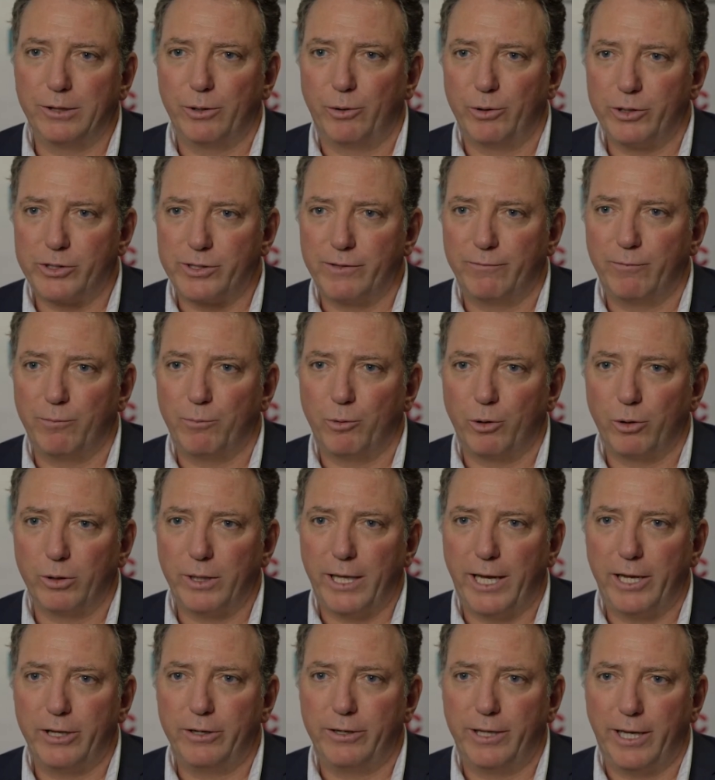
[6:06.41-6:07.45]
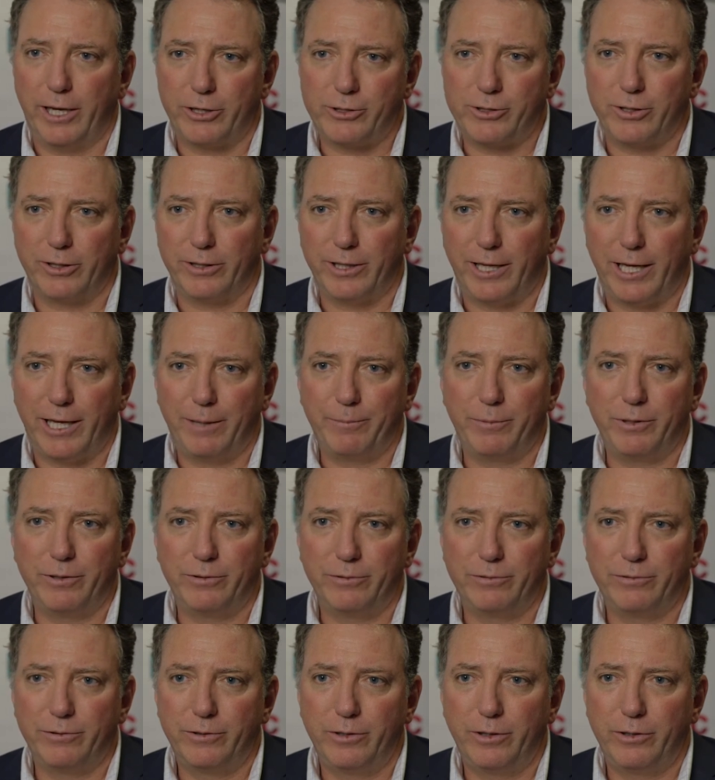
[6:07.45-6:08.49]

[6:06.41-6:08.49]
Lawrence Livermore National Lab in